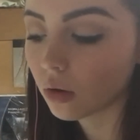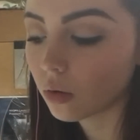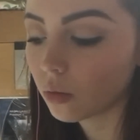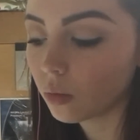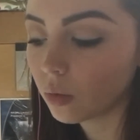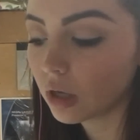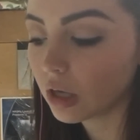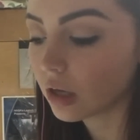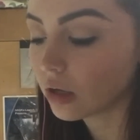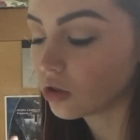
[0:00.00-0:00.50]

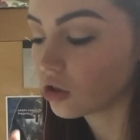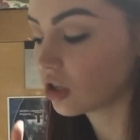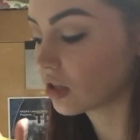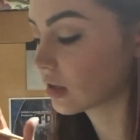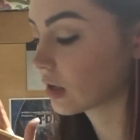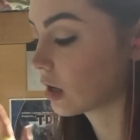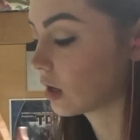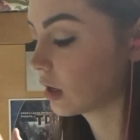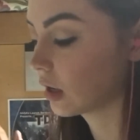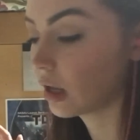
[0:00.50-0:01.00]
we can just
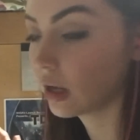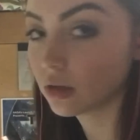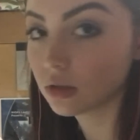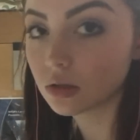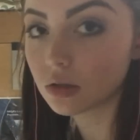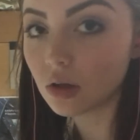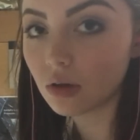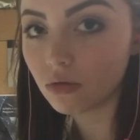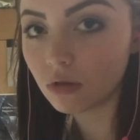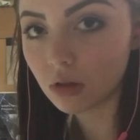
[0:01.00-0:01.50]
kind of
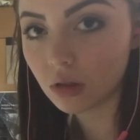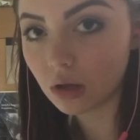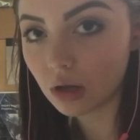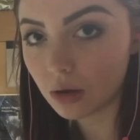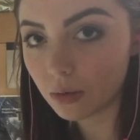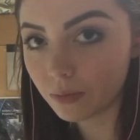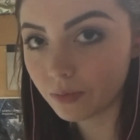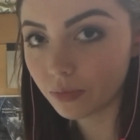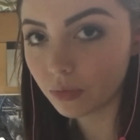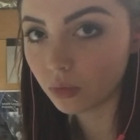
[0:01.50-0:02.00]
cancel everything
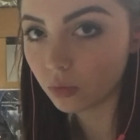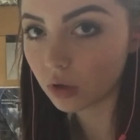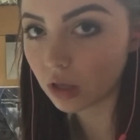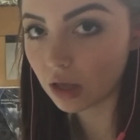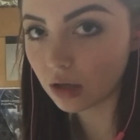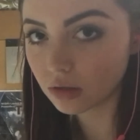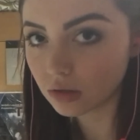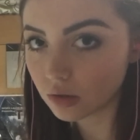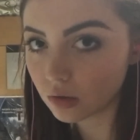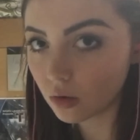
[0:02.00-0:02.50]
out.
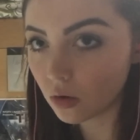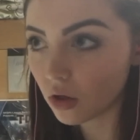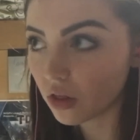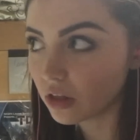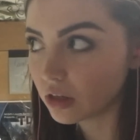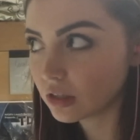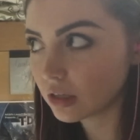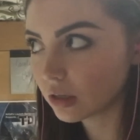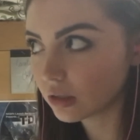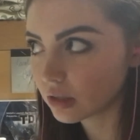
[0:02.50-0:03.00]
Cancel all the
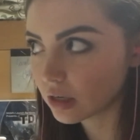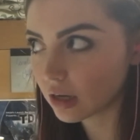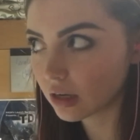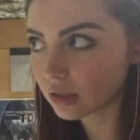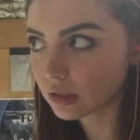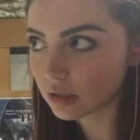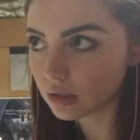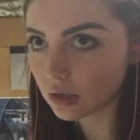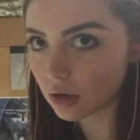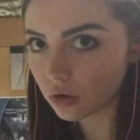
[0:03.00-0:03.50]
delta
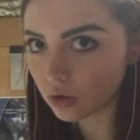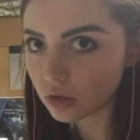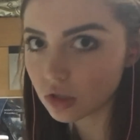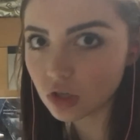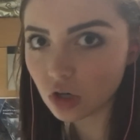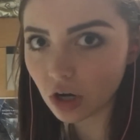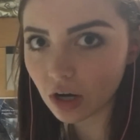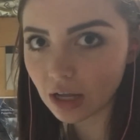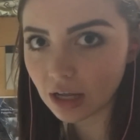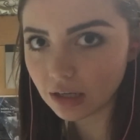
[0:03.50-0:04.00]
x's out, or
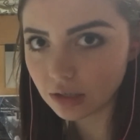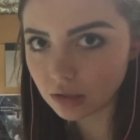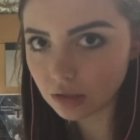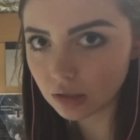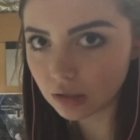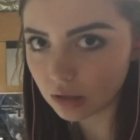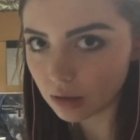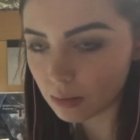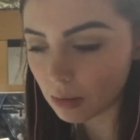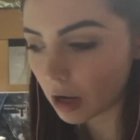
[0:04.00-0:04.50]
start
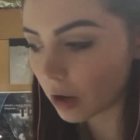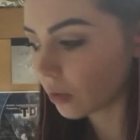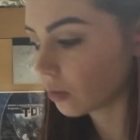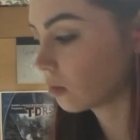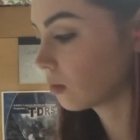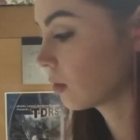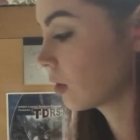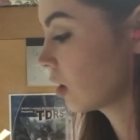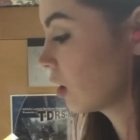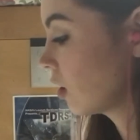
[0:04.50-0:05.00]
canceling them out.
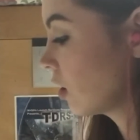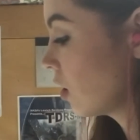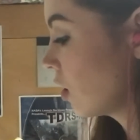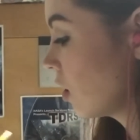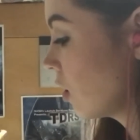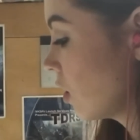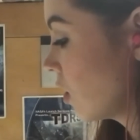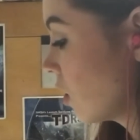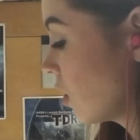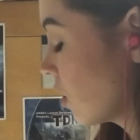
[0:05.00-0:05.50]

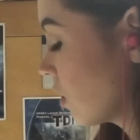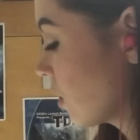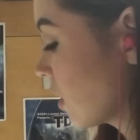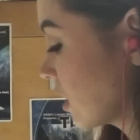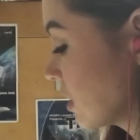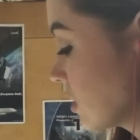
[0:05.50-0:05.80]
Okay,